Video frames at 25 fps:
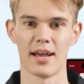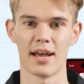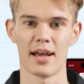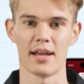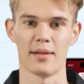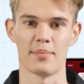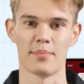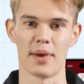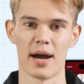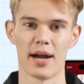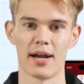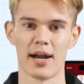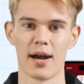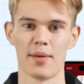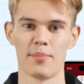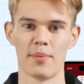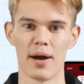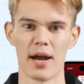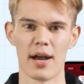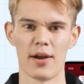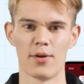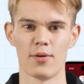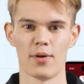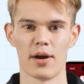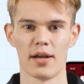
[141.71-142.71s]
and back up
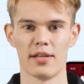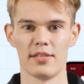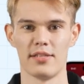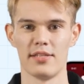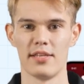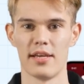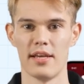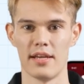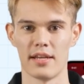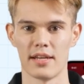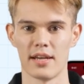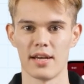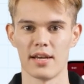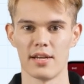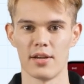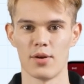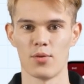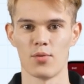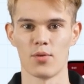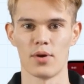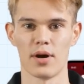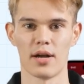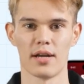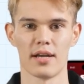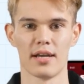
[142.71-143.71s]
iOS data in a
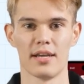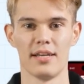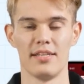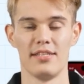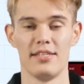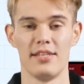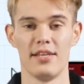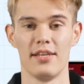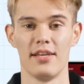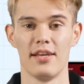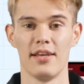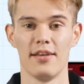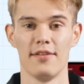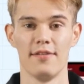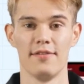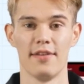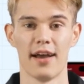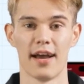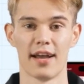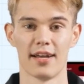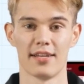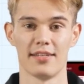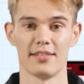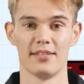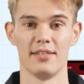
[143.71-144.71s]
way easy,
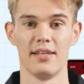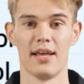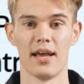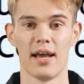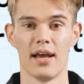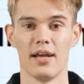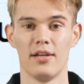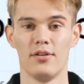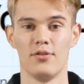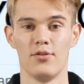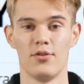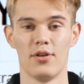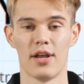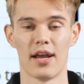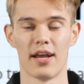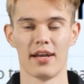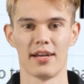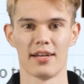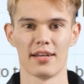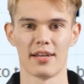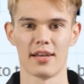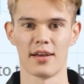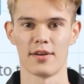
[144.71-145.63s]
fast, and you like.